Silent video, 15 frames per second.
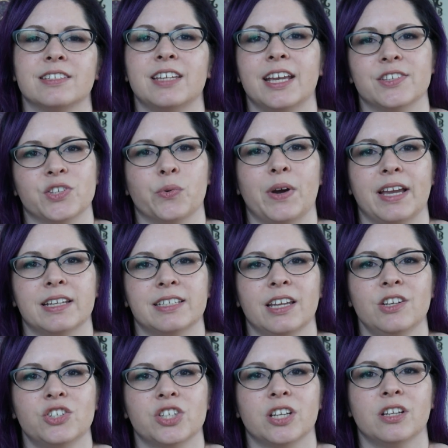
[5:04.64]
and takes away
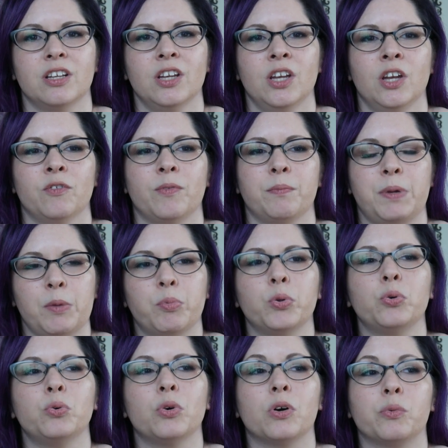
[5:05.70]
attention from people
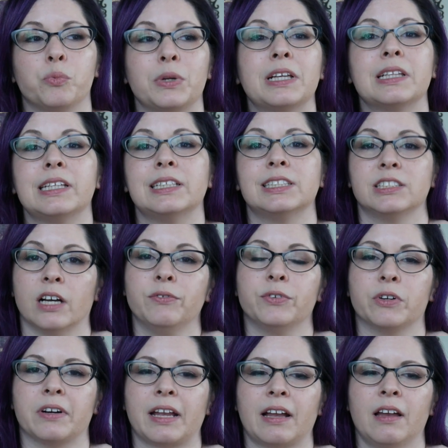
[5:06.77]
who are really
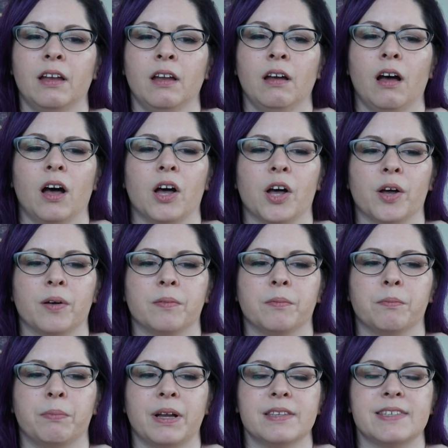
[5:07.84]
suffering
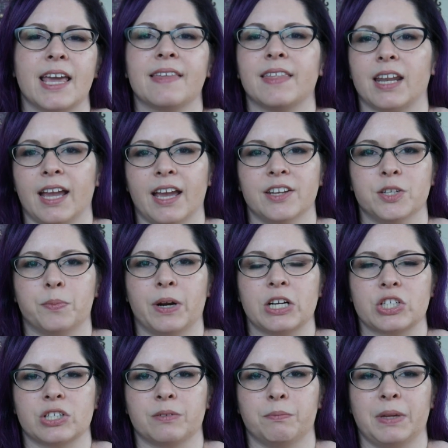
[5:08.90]
by saying that I had
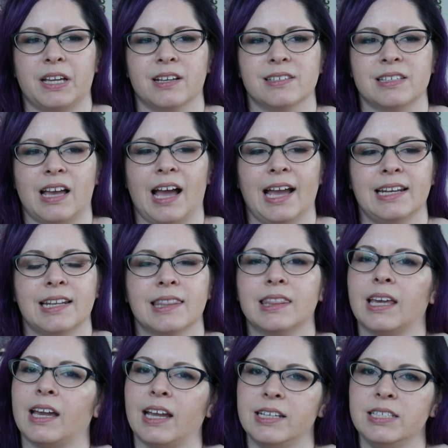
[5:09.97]
depression, because I didn't
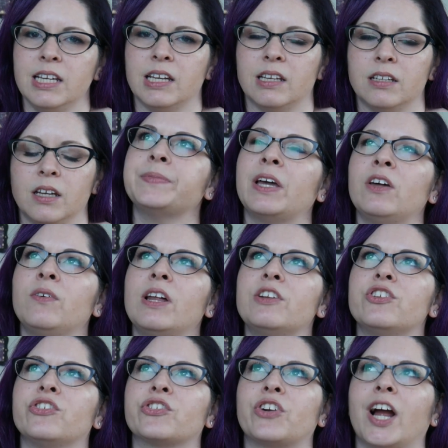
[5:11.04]
think I did. How do I
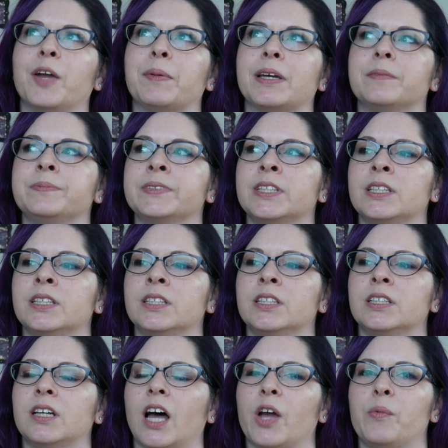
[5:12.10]
describe it?
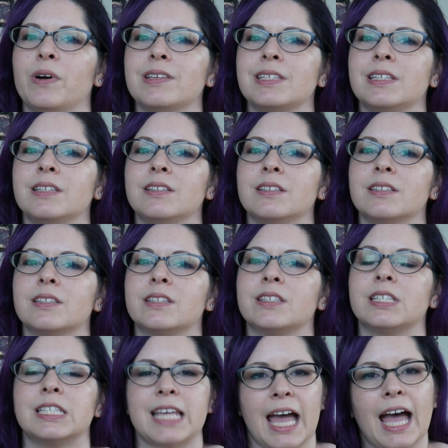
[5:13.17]
I wasn't
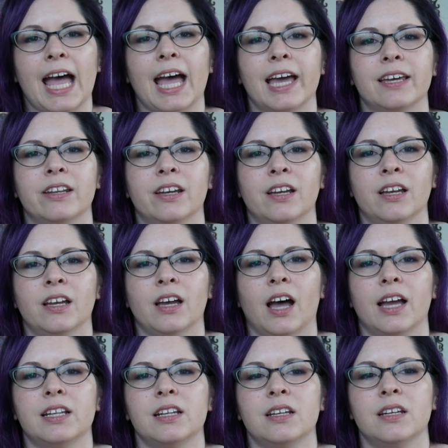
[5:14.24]
sad.
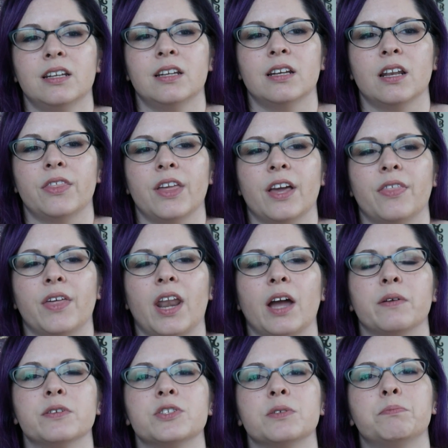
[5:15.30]
I didn't think that I
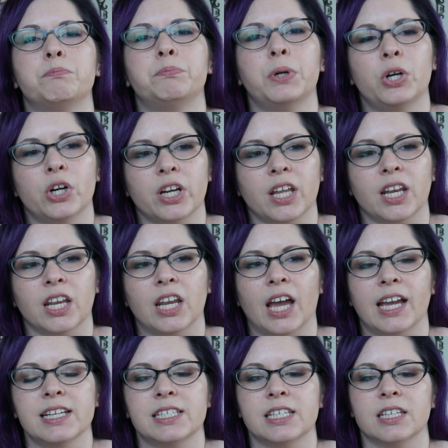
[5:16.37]
was a burden.
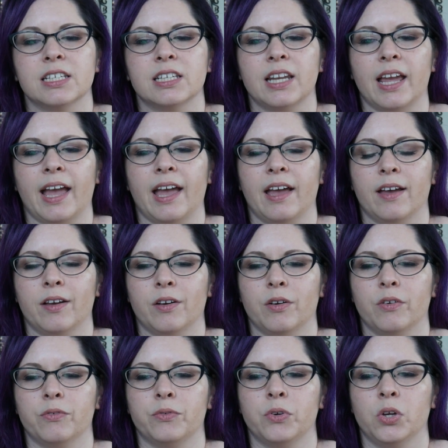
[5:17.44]
I didn't
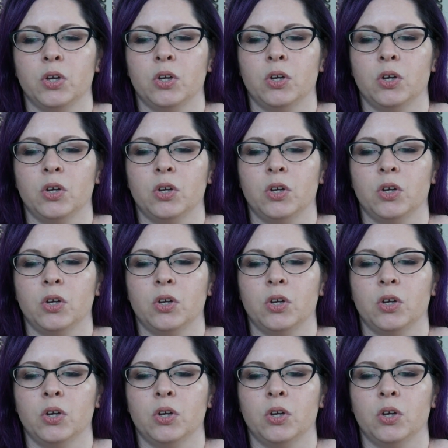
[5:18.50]
have